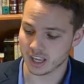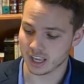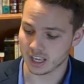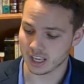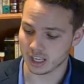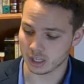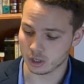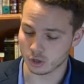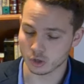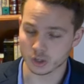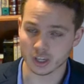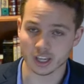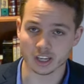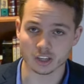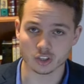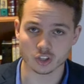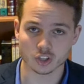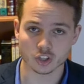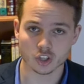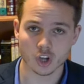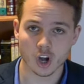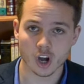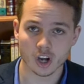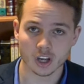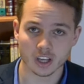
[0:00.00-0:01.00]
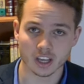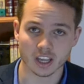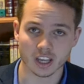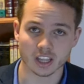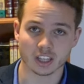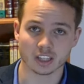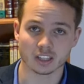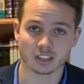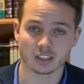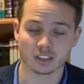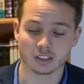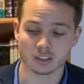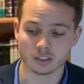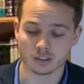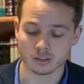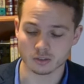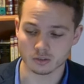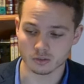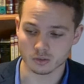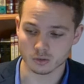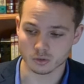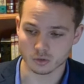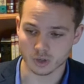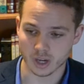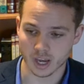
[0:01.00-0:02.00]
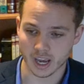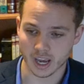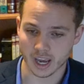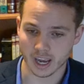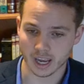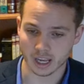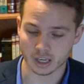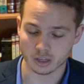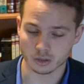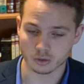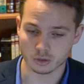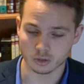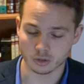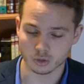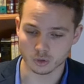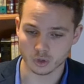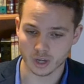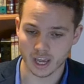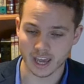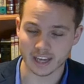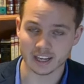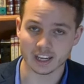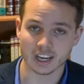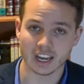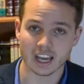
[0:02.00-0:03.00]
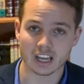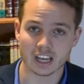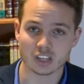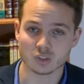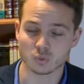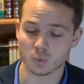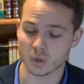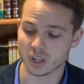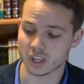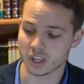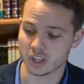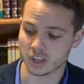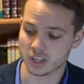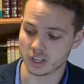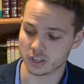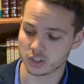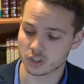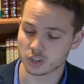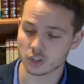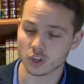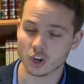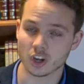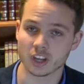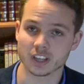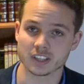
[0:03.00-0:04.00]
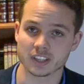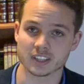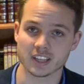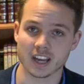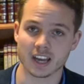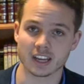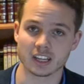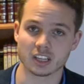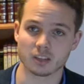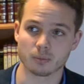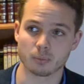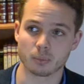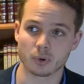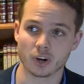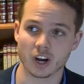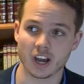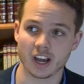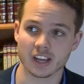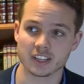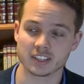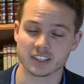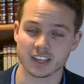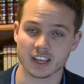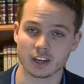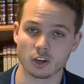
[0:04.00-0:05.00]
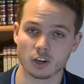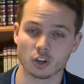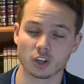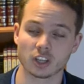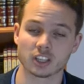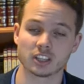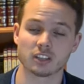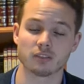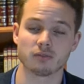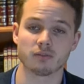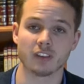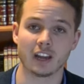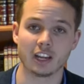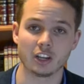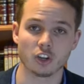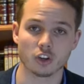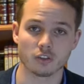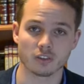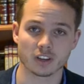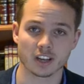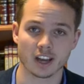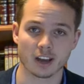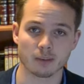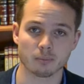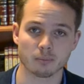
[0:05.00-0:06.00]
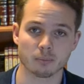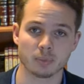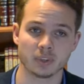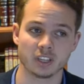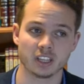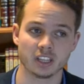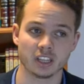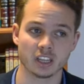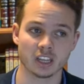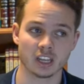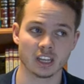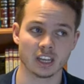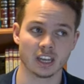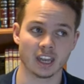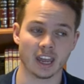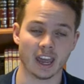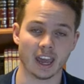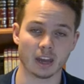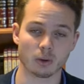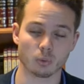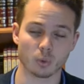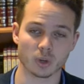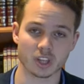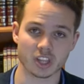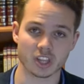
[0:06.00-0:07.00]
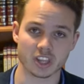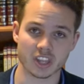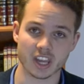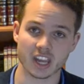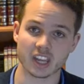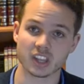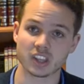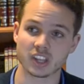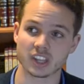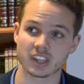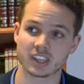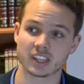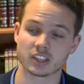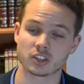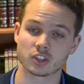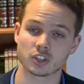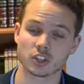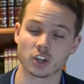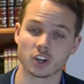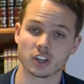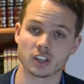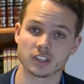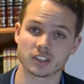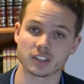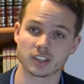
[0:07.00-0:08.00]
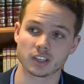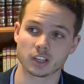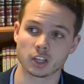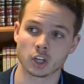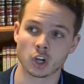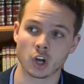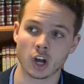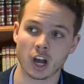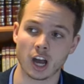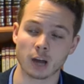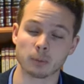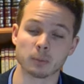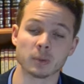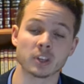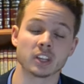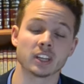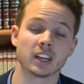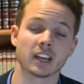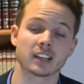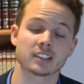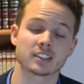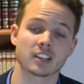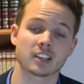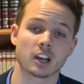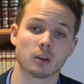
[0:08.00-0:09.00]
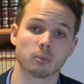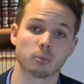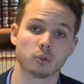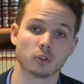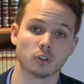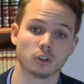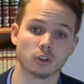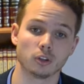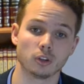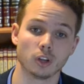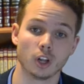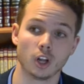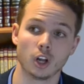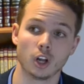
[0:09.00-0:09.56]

look at a stock and analyze whether this stock is underpriced and look at the value of a company and whether they think that stock is going to go up in the next couple